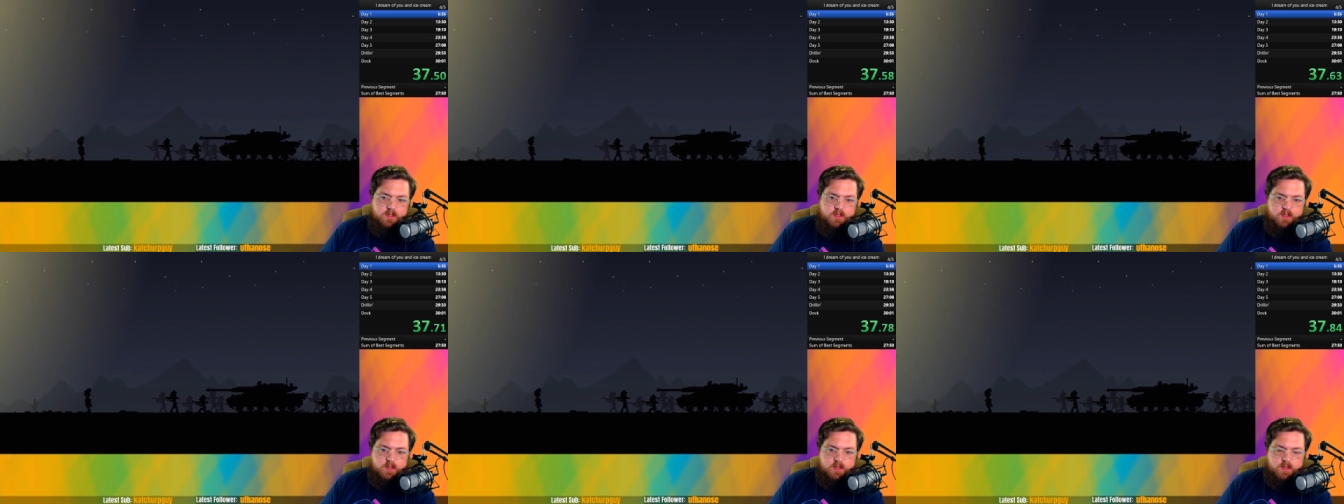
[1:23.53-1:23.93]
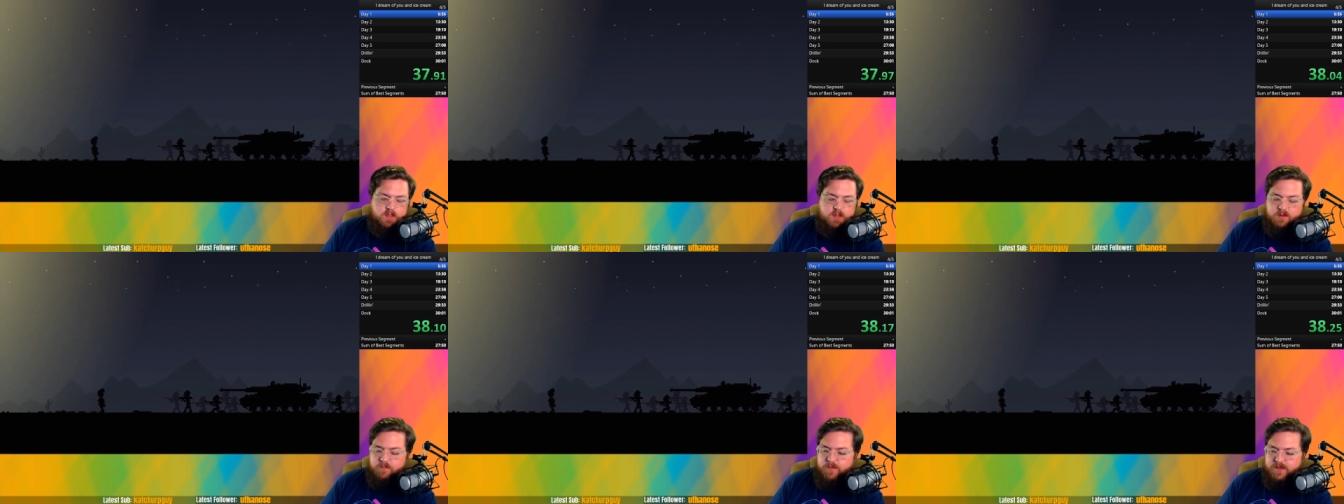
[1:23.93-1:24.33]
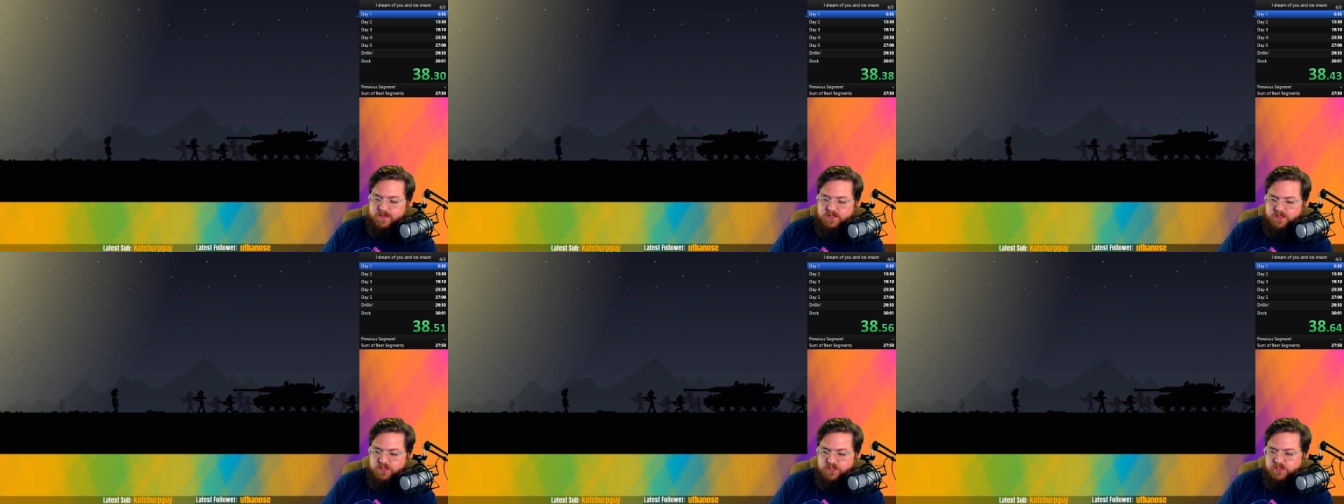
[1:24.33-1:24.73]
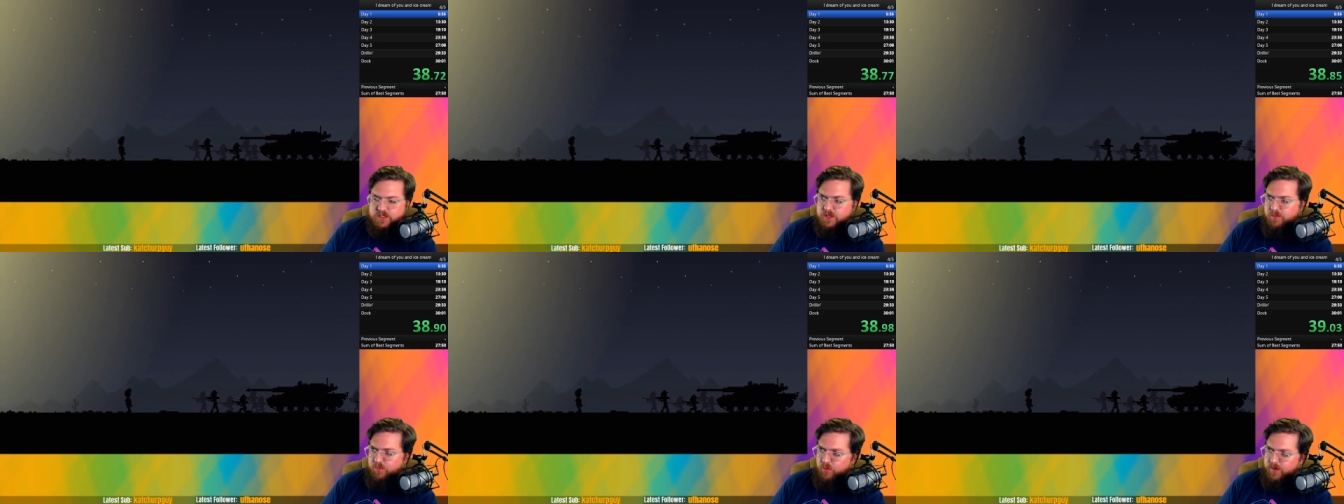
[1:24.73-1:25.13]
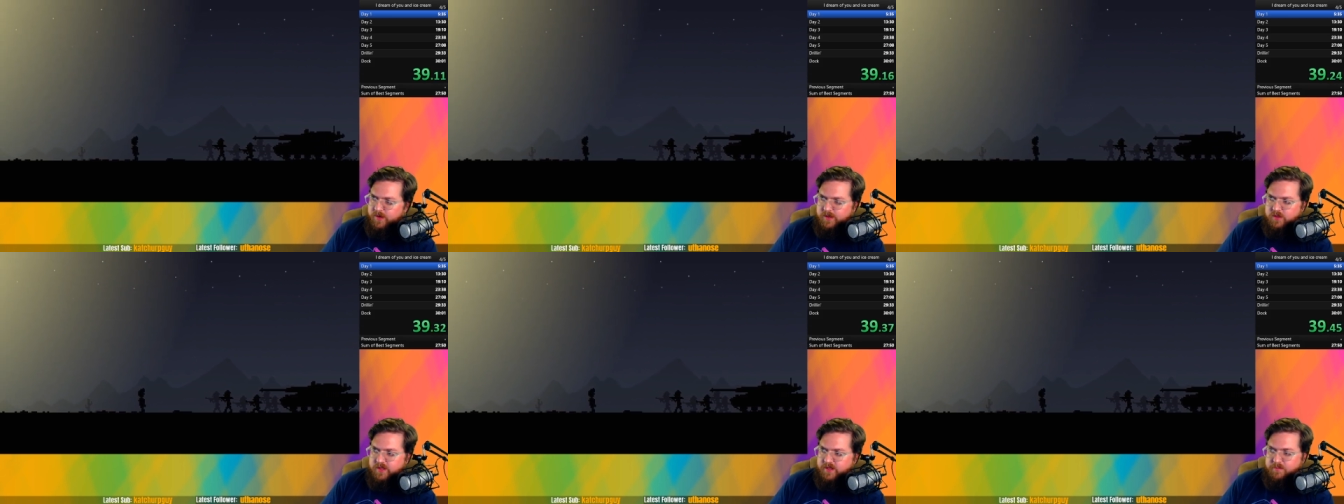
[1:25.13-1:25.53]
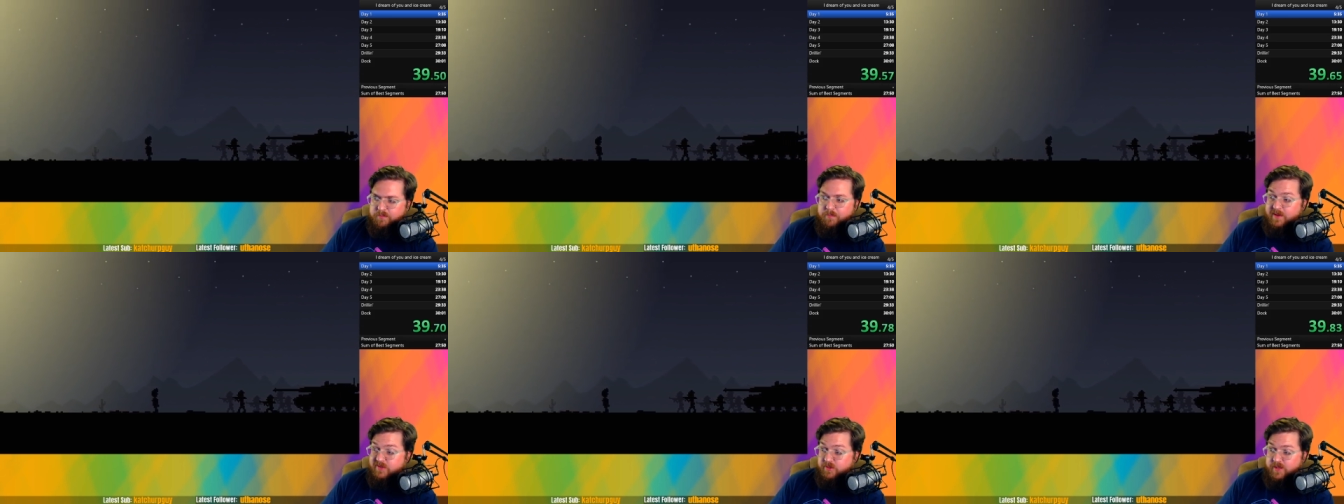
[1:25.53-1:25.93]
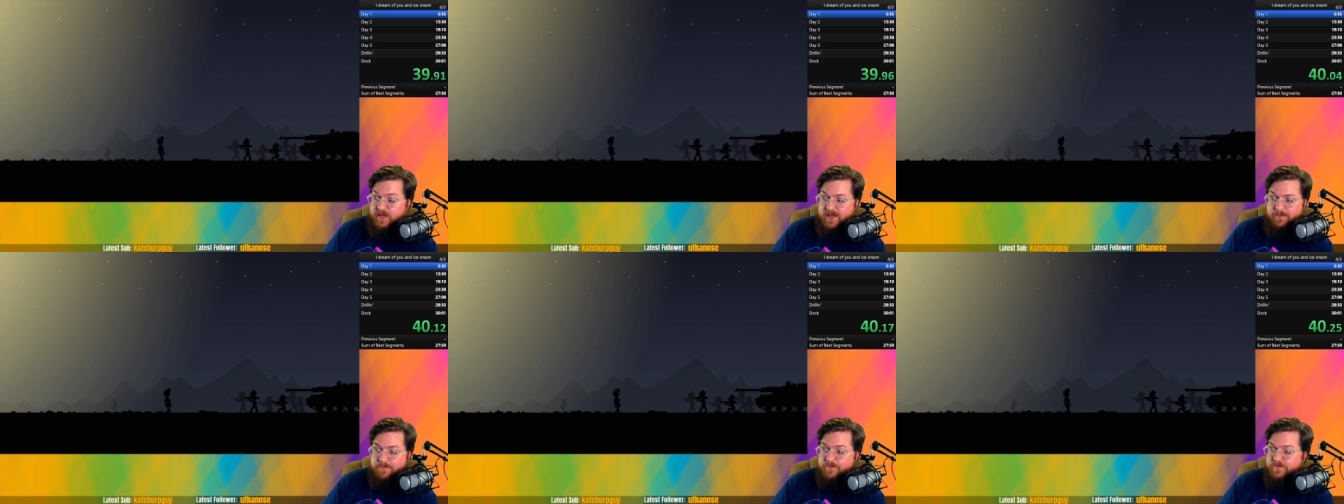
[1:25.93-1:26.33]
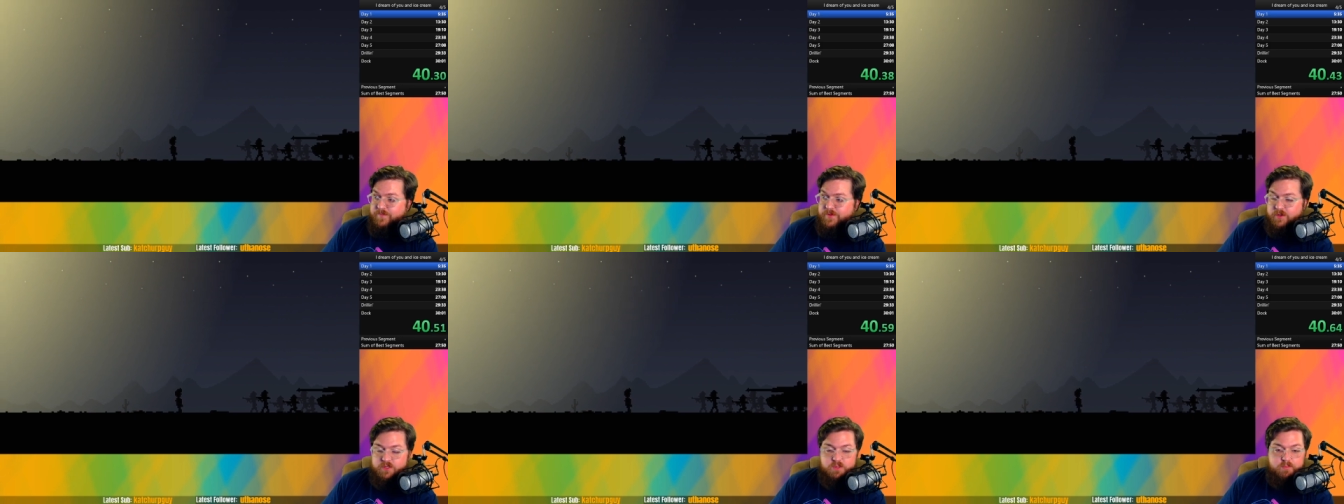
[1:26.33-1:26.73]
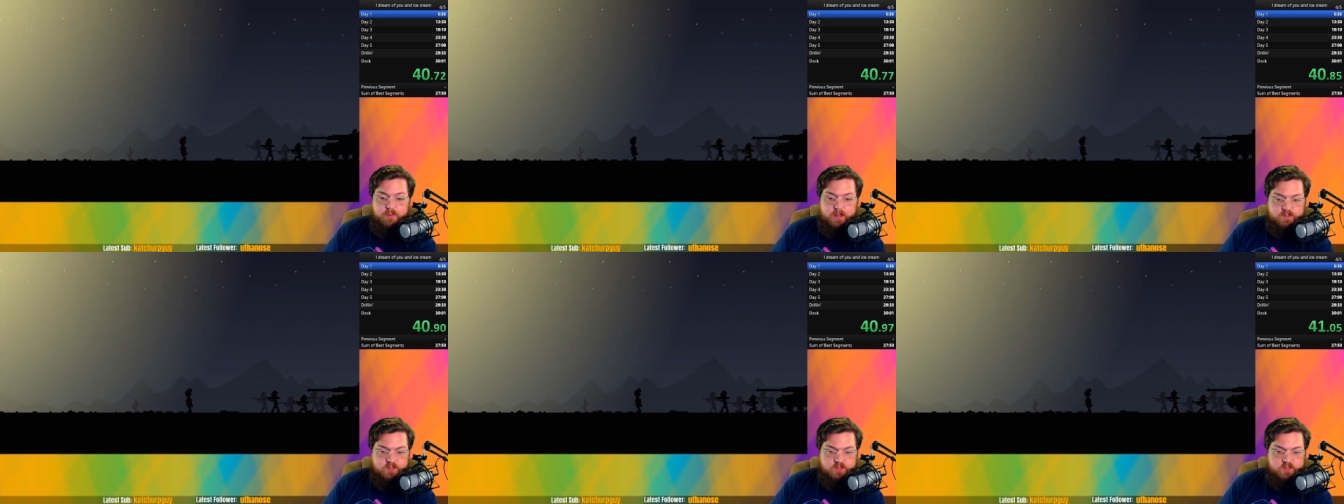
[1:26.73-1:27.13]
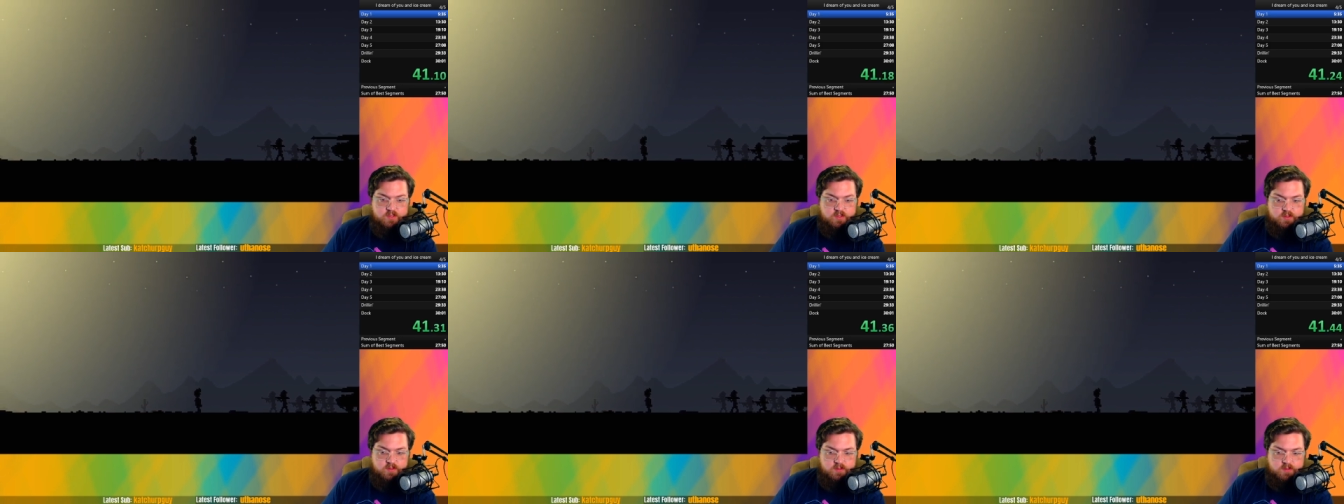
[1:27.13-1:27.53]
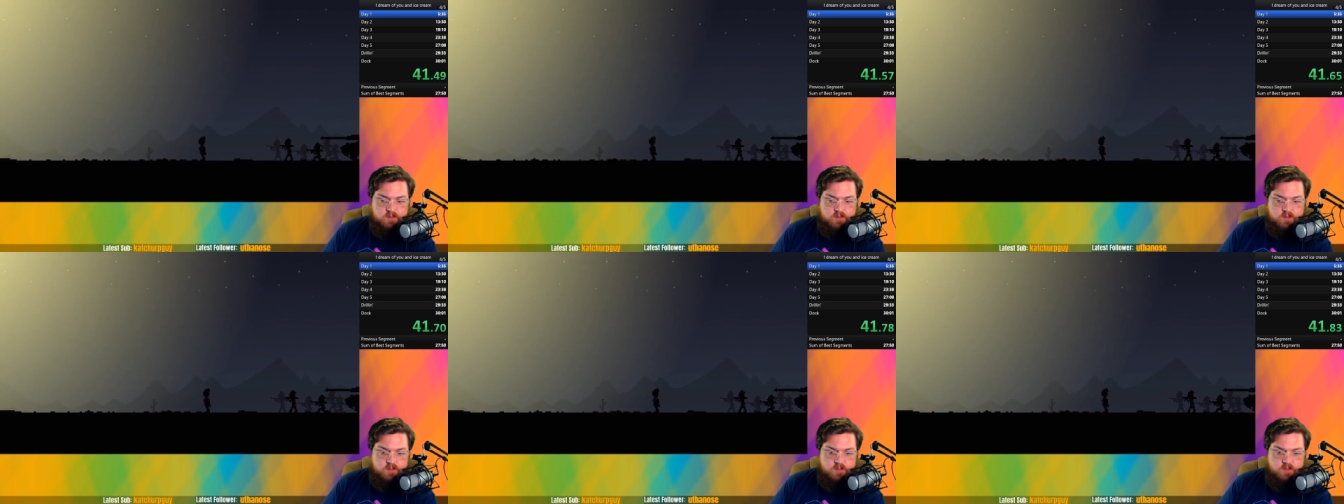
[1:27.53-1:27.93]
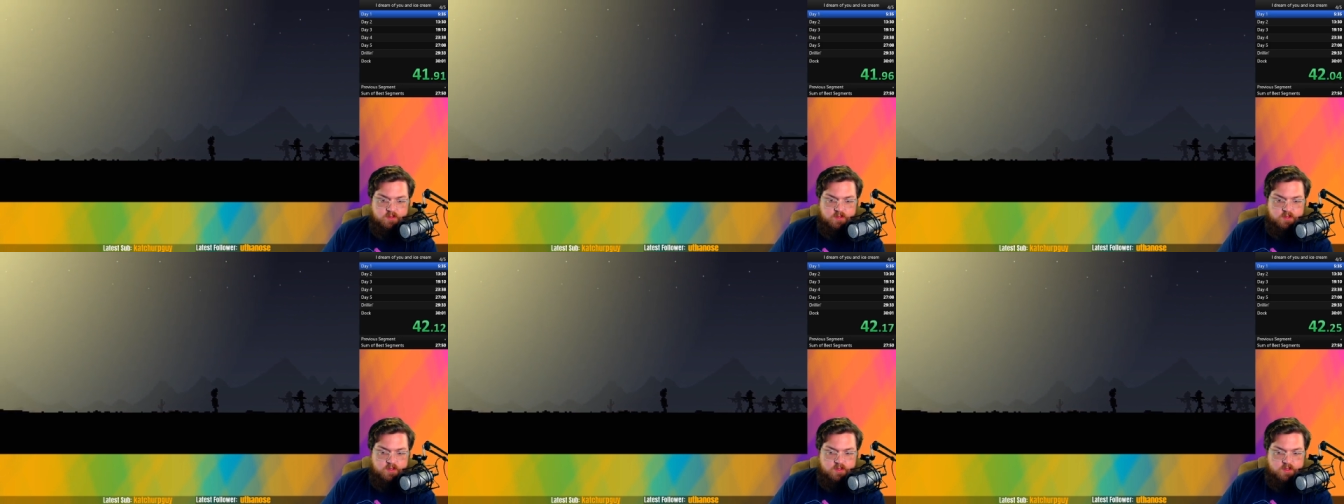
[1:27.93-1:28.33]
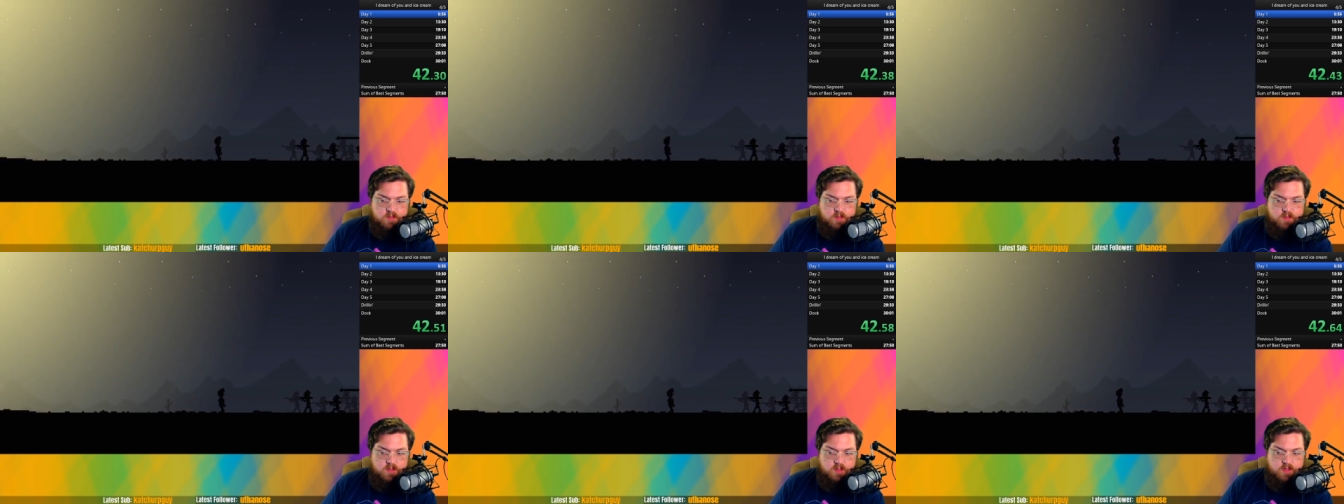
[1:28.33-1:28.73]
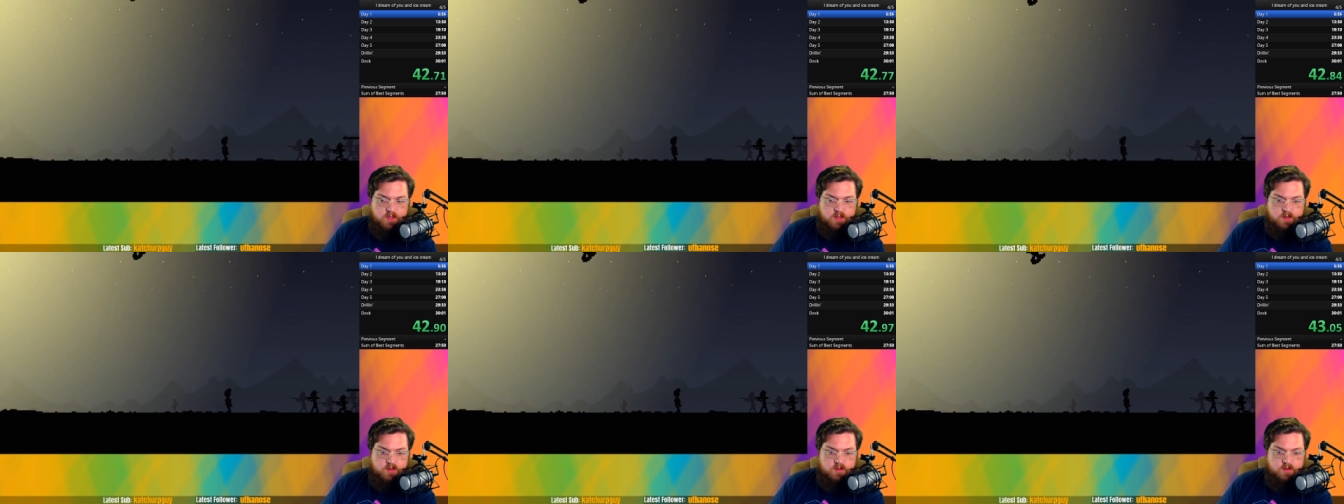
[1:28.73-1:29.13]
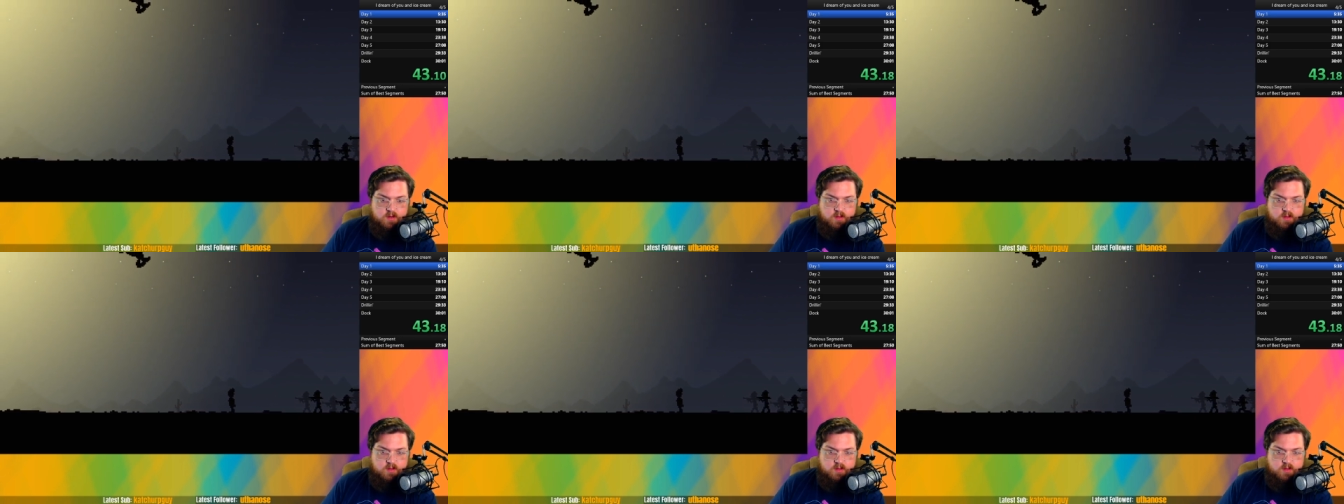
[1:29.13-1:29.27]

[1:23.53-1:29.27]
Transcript: Um, basically, it's just a little point and click puzzle game. Do some puzzles. And.